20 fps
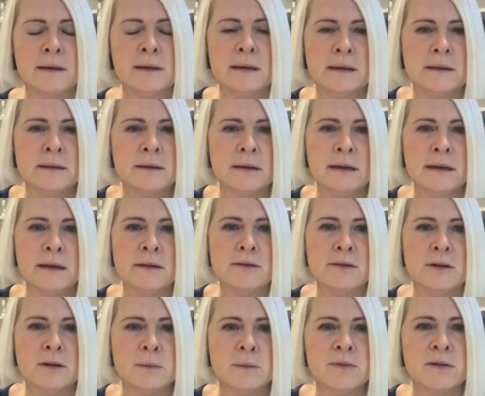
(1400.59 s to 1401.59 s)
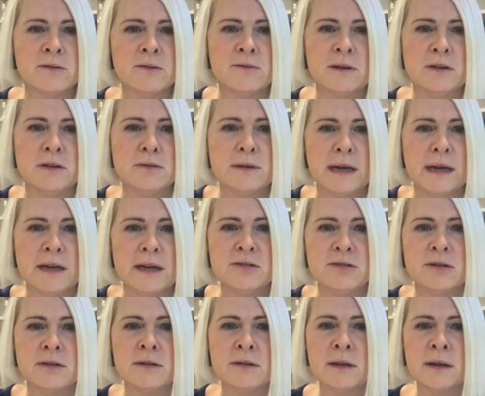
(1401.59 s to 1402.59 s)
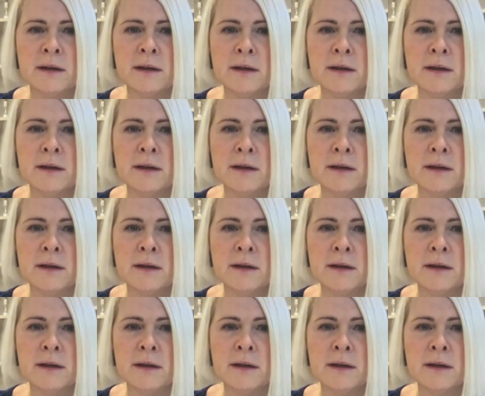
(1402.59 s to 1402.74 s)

in terms of education,